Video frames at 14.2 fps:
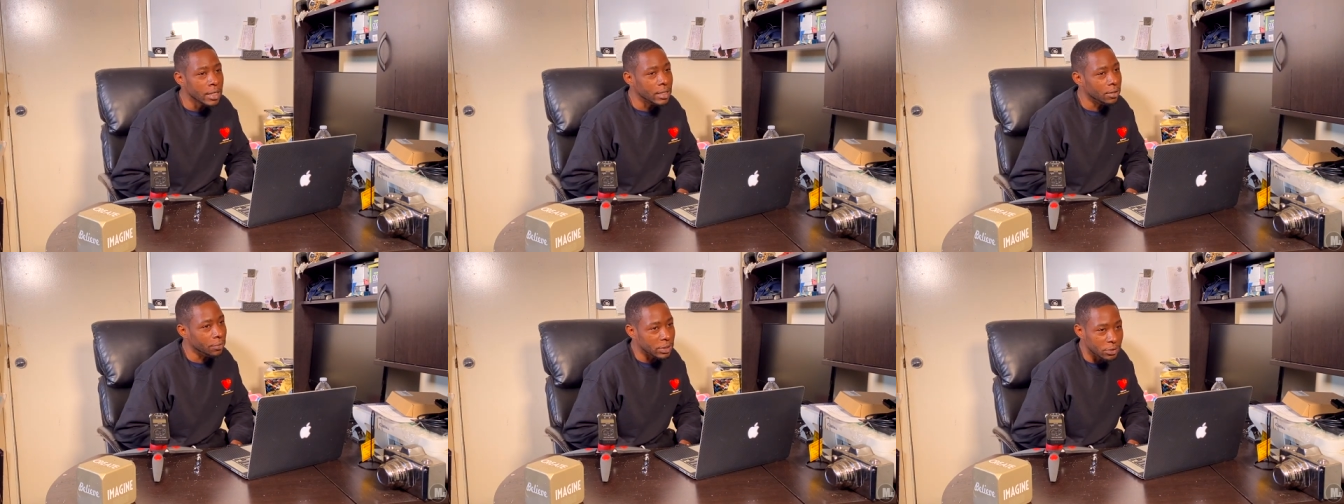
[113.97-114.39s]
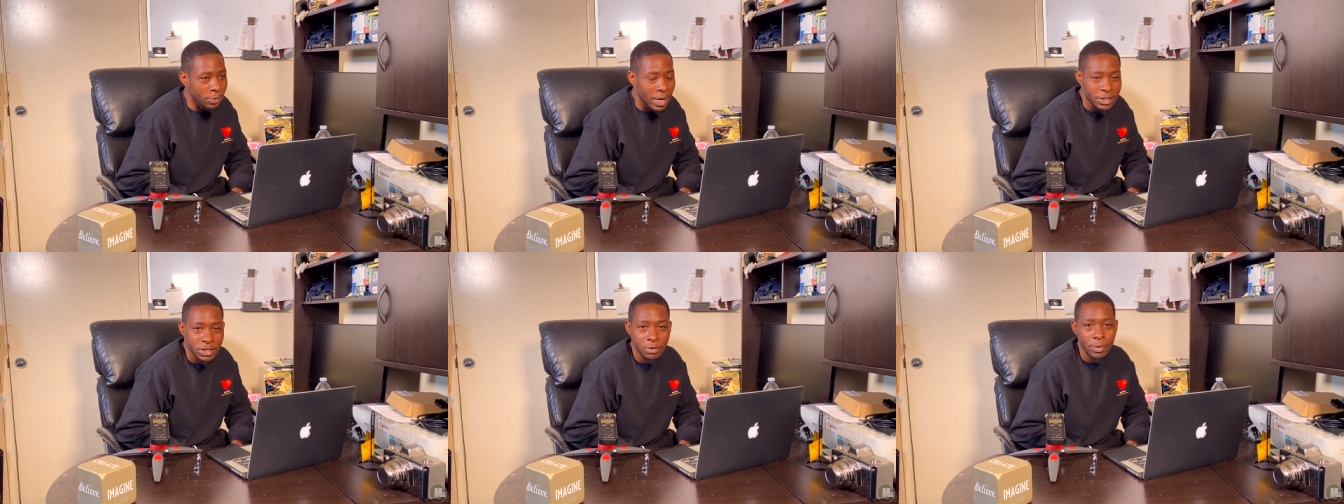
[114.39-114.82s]
The reason why
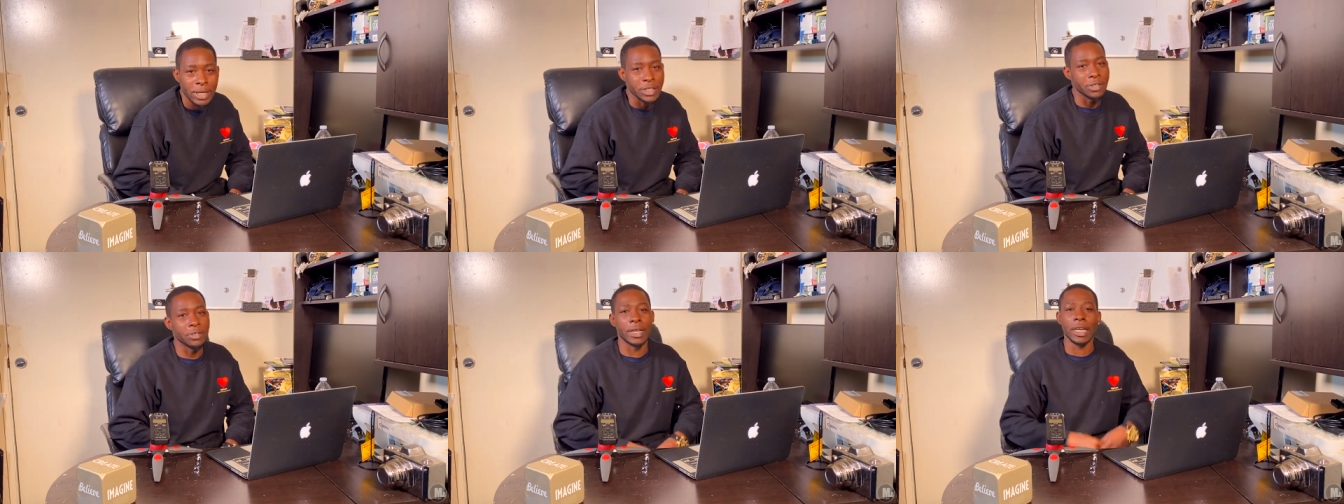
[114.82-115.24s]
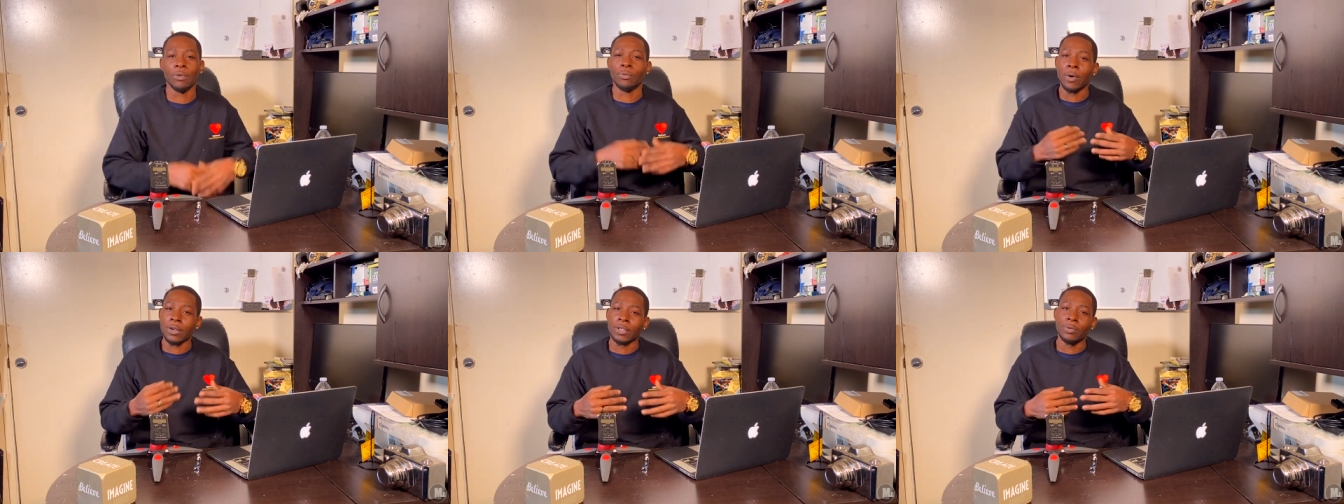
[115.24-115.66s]
generations are getting
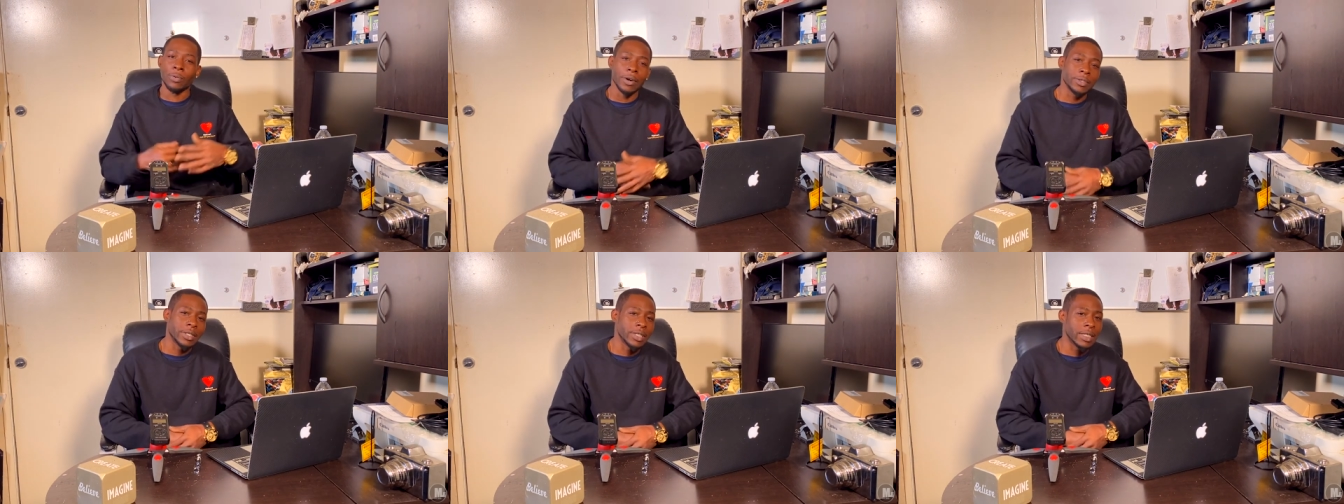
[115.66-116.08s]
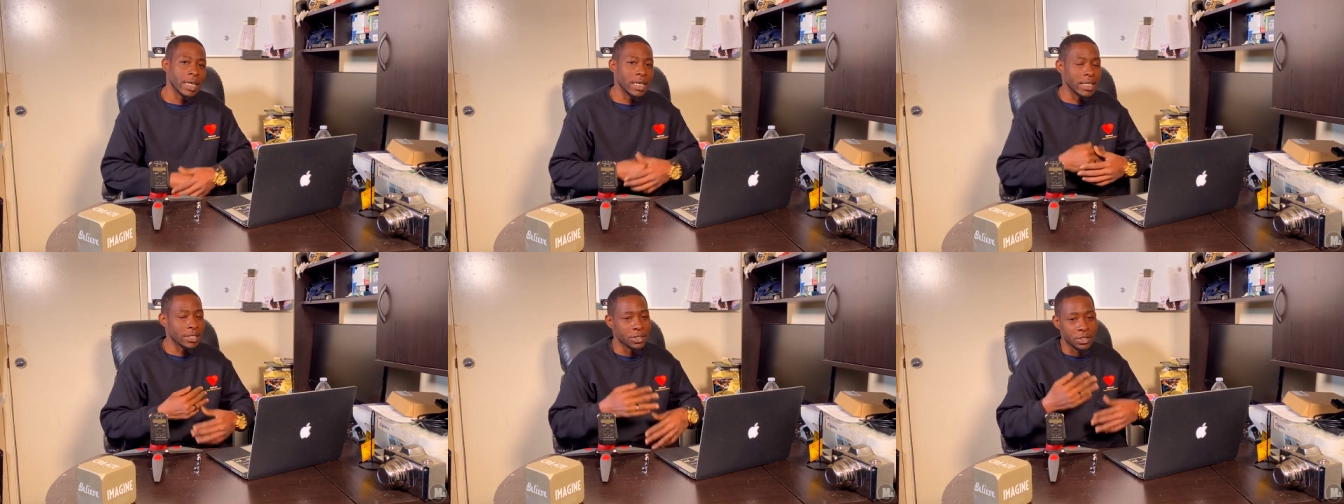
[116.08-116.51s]
worse and worse
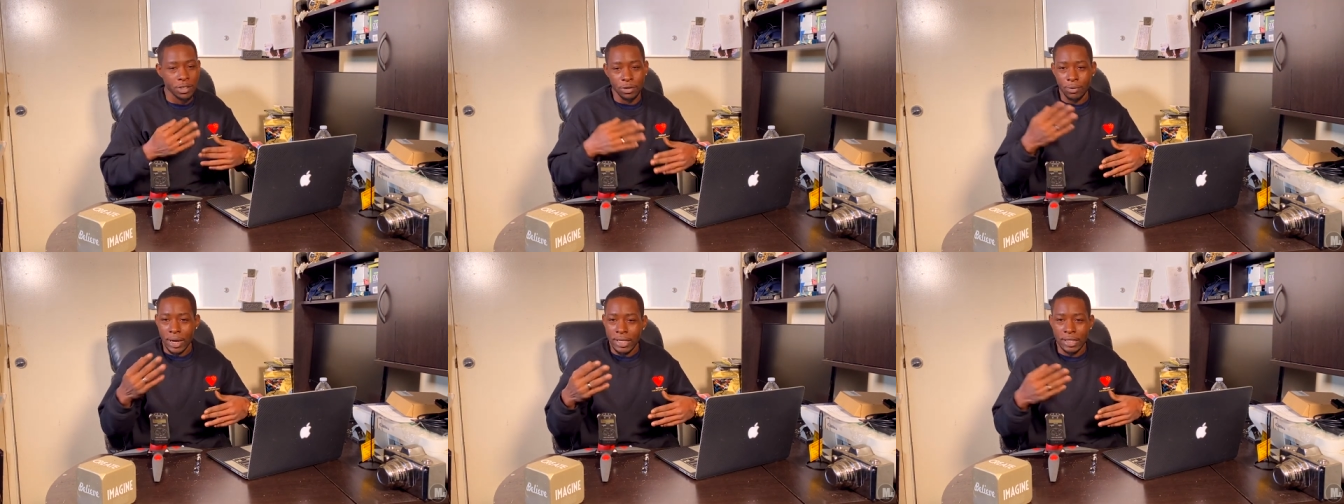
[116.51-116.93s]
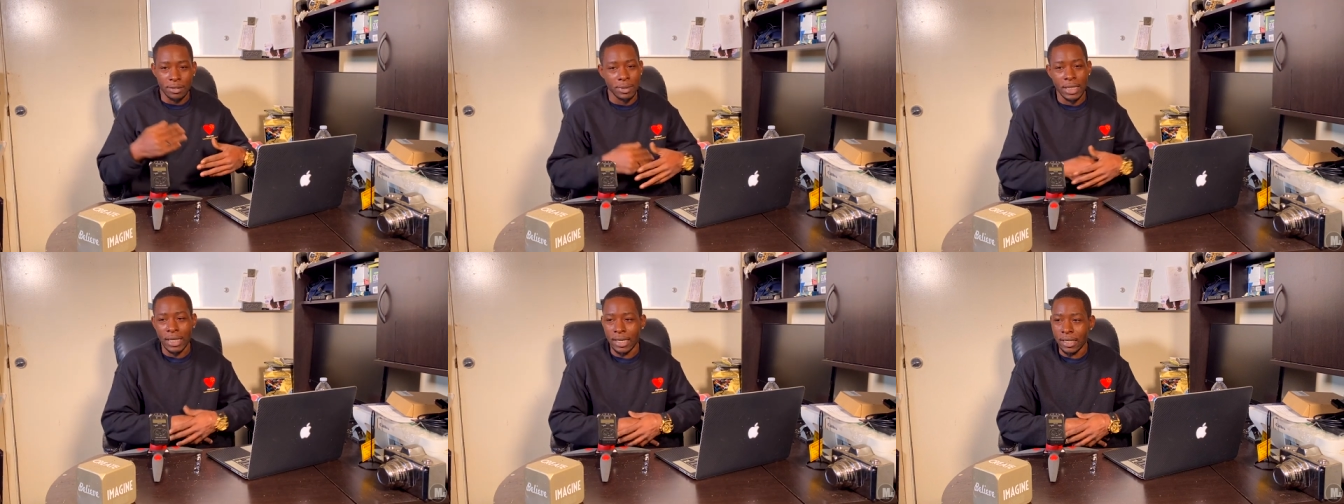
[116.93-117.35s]
each generation is
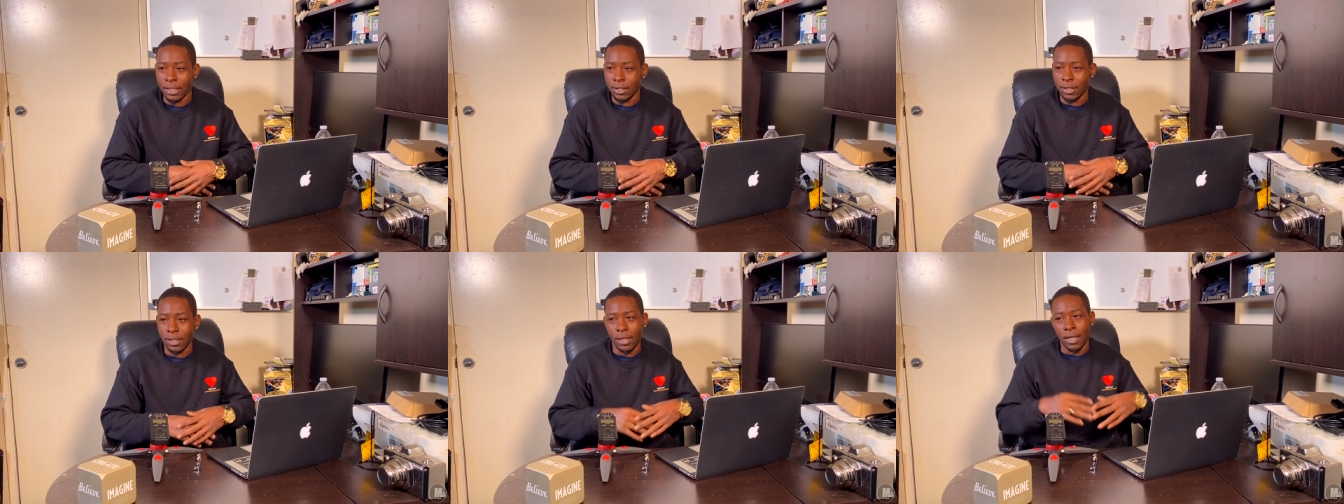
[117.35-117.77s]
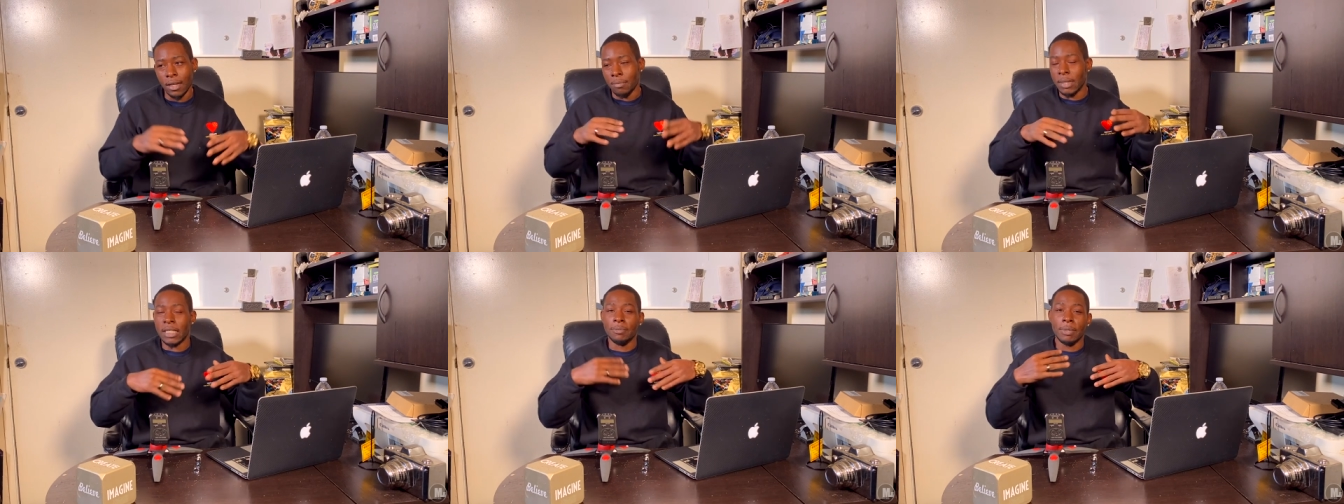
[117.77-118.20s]
because
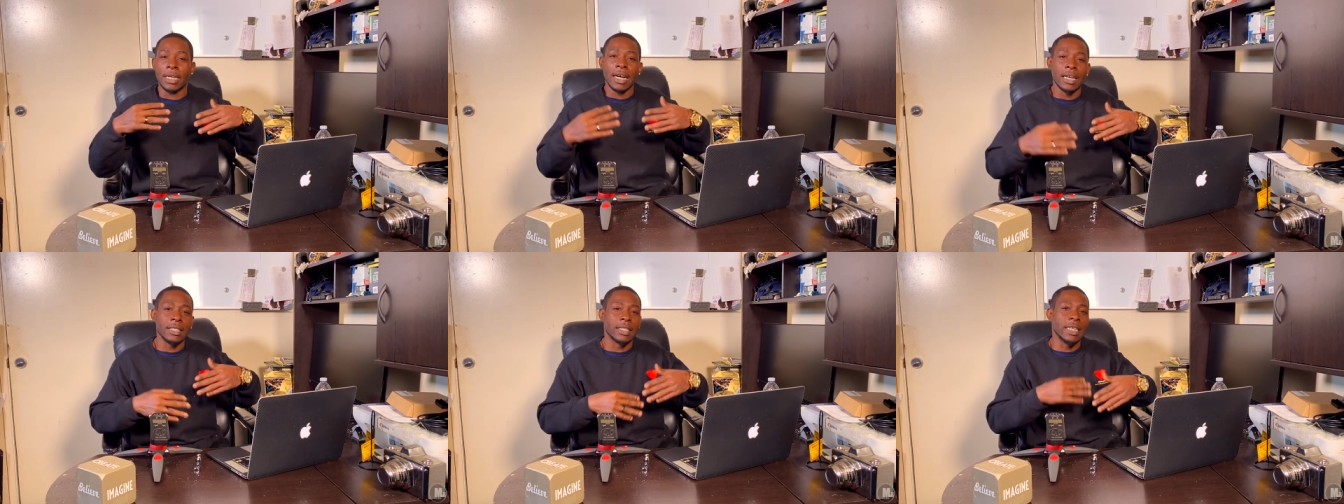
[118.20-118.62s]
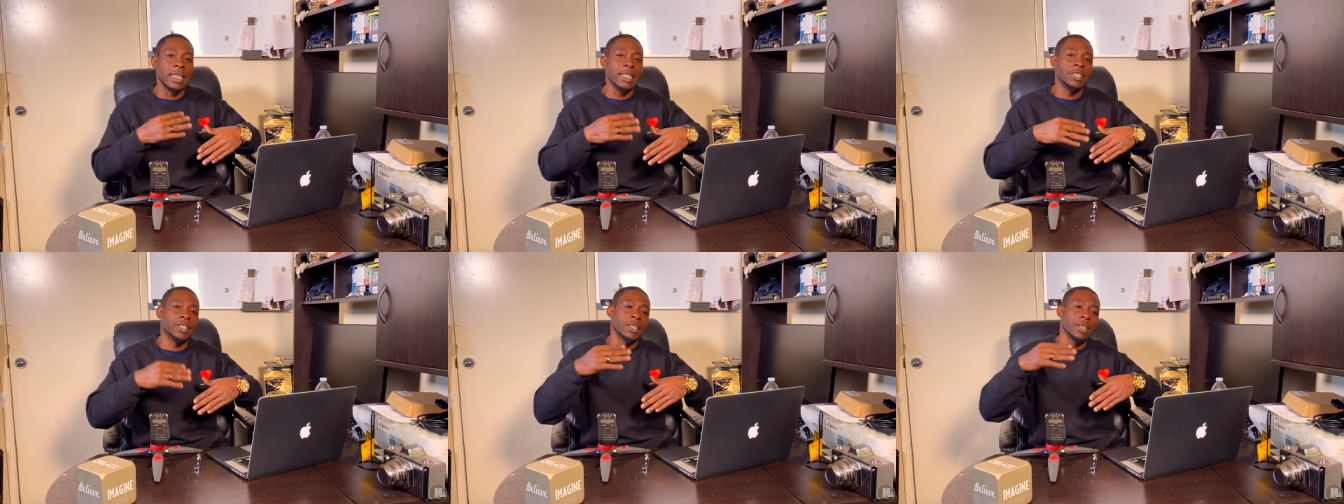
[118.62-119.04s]
it's because
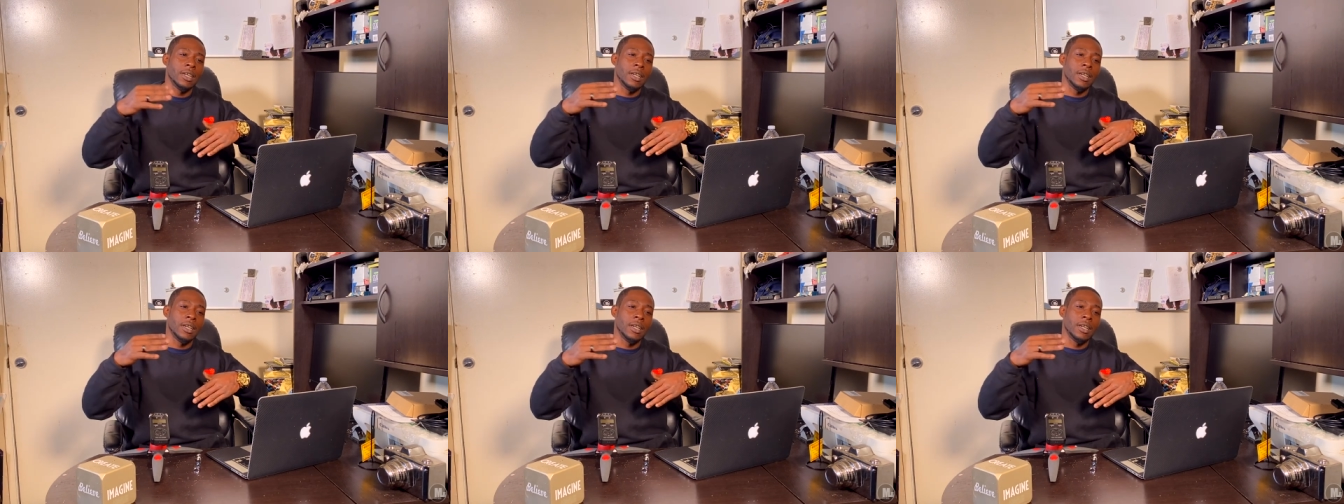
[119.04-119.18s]
each